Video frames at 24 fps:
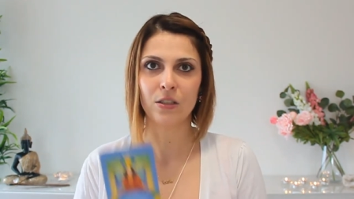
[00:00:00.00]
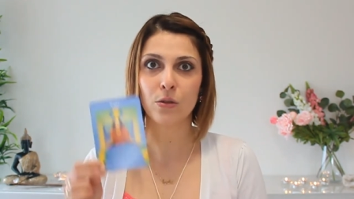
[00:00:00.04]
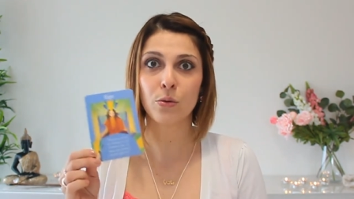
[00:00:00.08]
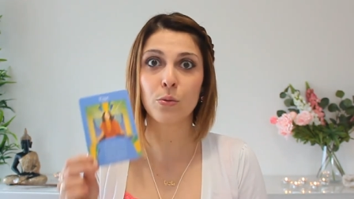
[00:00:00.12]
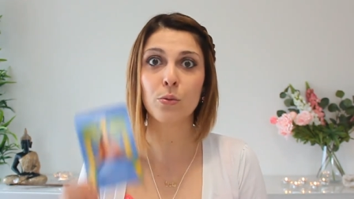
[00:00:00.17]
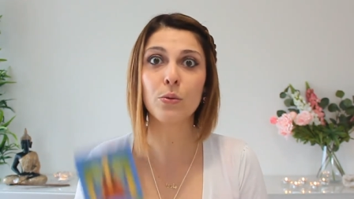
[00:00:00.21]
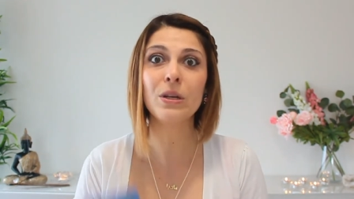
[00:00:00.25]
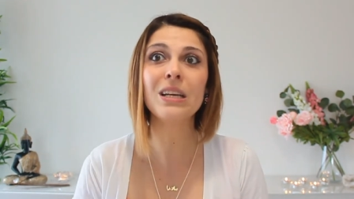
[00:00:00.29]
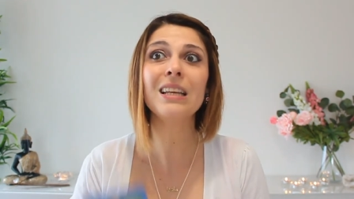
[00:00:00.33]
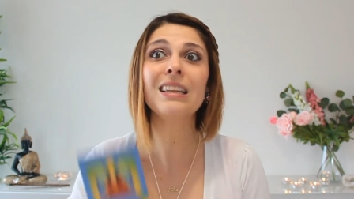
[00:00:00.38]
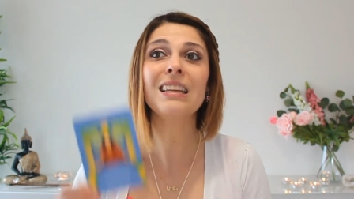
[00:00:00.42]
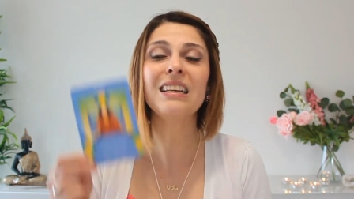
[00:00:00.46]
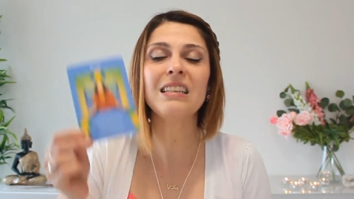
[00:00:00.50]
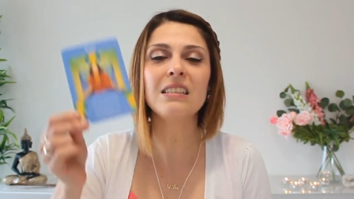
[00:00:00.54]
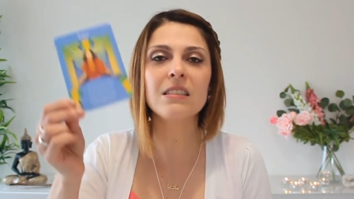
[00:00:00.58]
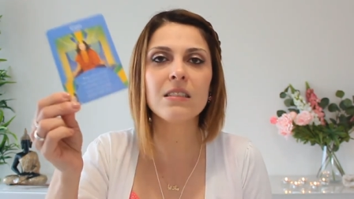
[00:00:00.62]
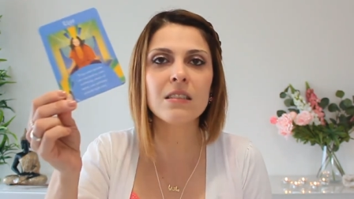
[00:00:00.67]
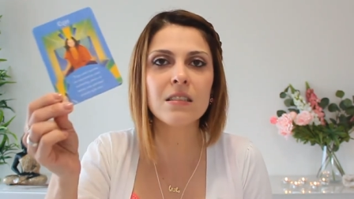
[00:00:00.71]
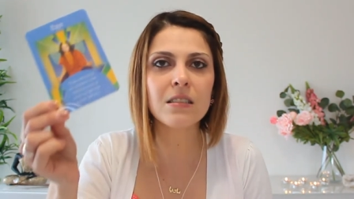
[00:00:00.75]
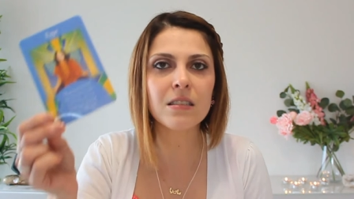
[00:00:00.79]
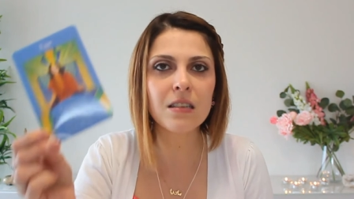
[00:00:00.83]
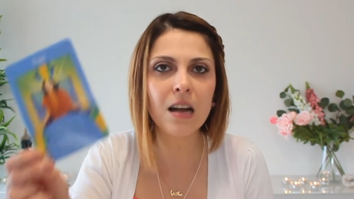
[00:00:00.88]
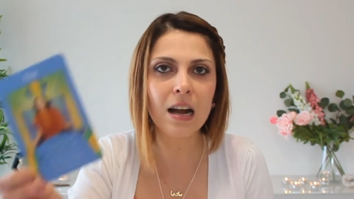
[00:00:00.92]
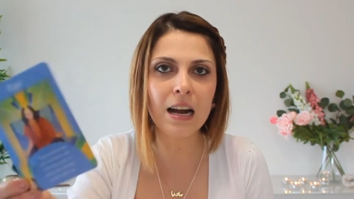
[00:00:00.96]
to really
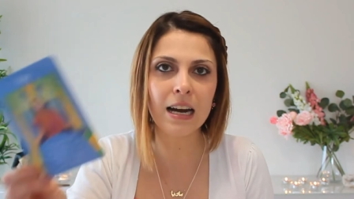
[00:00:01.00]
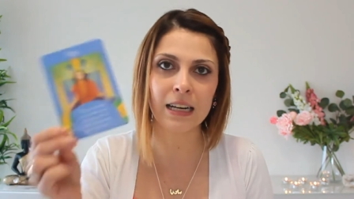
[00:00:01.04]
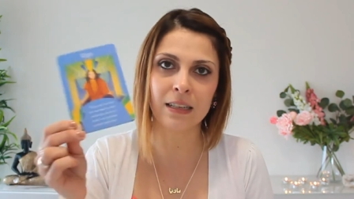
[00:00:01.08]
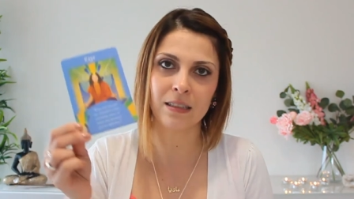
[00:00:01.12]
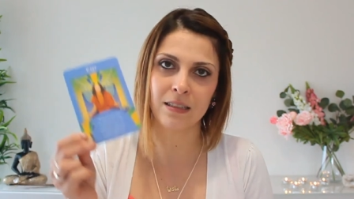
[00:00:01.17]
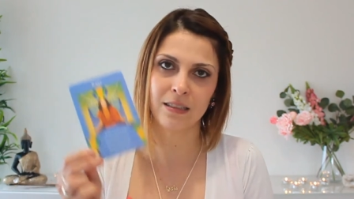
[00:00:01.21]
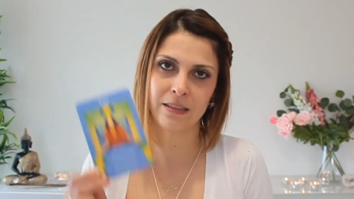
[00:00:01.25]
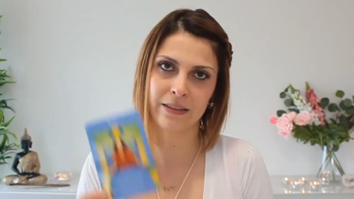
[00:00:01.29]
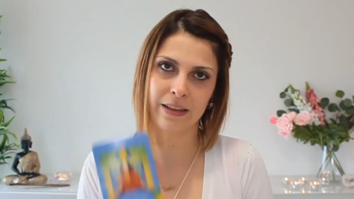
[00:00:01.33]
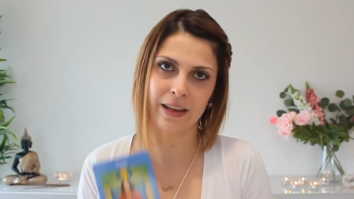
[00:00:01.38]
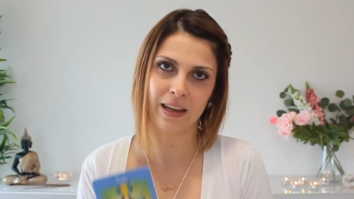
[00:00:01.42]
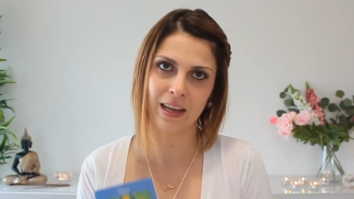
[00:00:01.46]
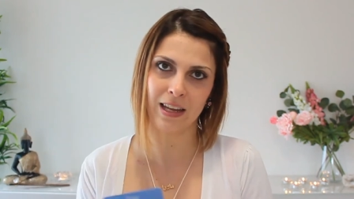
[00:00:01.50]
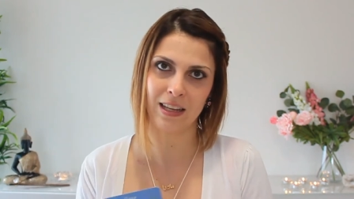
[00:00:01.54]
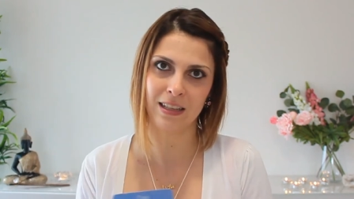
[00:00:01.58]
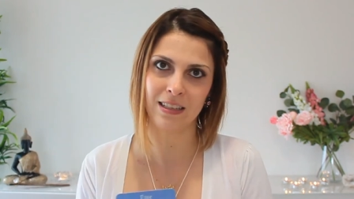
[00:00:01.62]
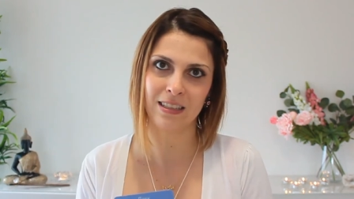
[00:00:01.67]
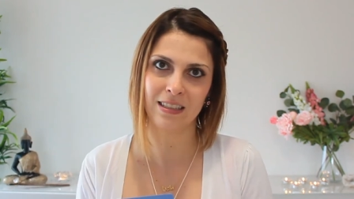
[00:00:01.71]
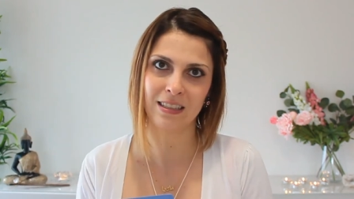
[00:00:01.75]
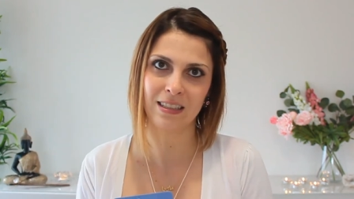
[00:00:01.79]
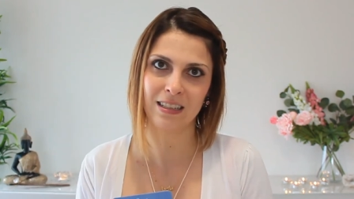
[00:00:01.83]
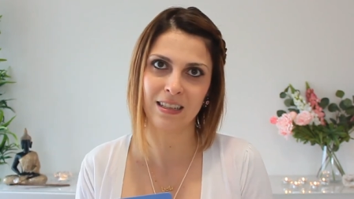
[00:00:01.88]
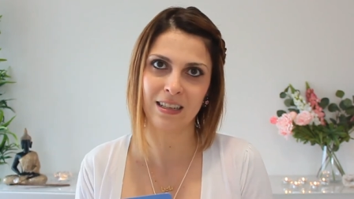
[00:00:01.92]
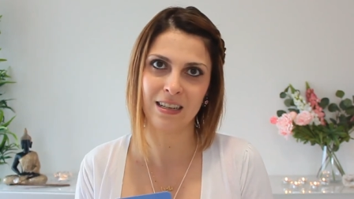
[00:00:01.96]
start
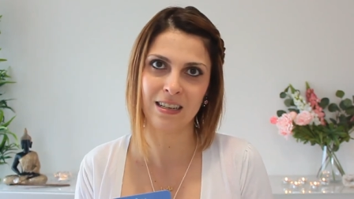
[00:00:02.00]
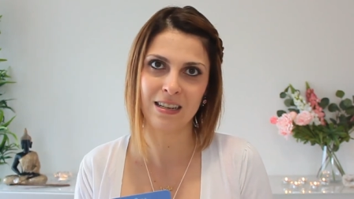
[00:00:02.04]
that.